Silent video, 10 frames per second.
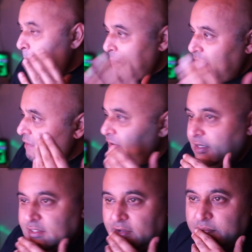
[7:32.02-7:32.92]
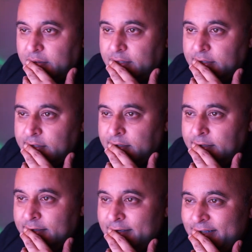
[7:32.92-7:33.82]
Perfect stuff, man.
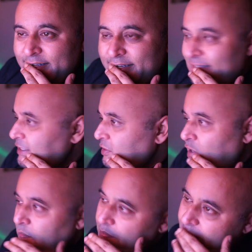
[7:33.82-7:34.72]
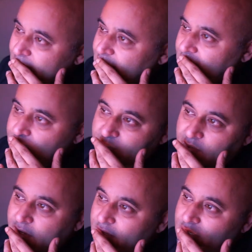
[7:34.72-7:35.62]
This has got me buzzing as well,
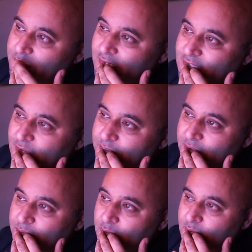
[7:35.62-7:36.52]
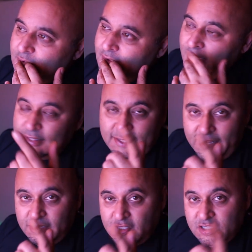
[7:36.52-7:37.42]
100% people. The
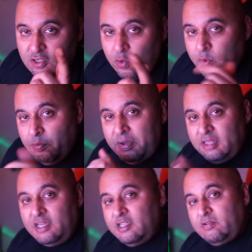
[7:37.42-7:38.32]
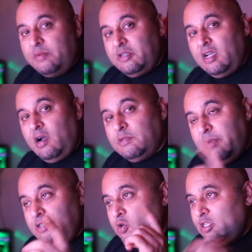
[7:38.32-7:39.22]
link to the song will be in the description, guys.
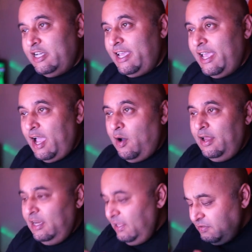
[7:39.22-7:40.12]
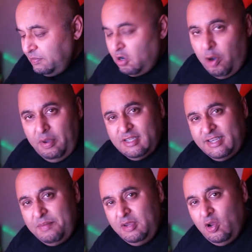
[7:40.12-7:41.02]
Make sure you check it out. And leave some comments.
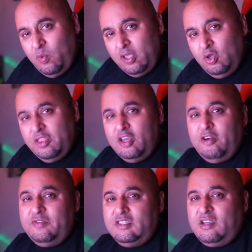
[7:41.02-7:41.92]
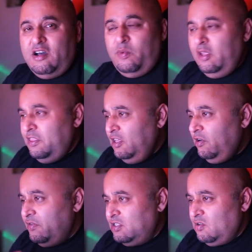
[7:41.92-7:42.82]
Let me know what you think of this guy, what you think
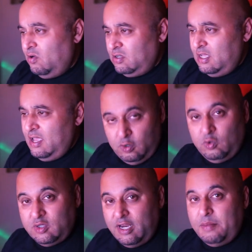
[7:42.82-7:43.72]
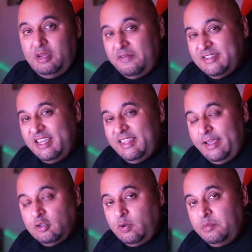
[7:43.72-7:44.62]
of his song. Also, let me know if there's anything
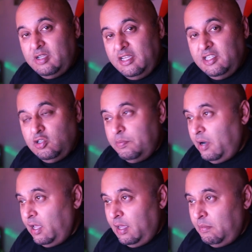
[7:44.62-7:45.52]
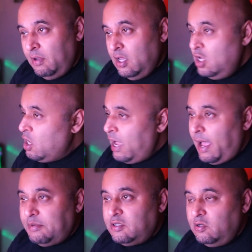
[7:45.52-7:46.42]
else you want me to listen to by him.
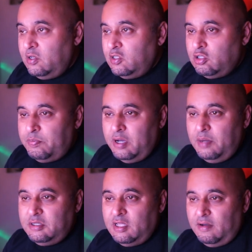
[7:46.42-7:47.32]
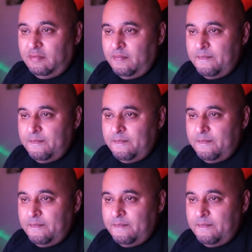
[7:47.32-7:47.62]
Absolutely superb stuff.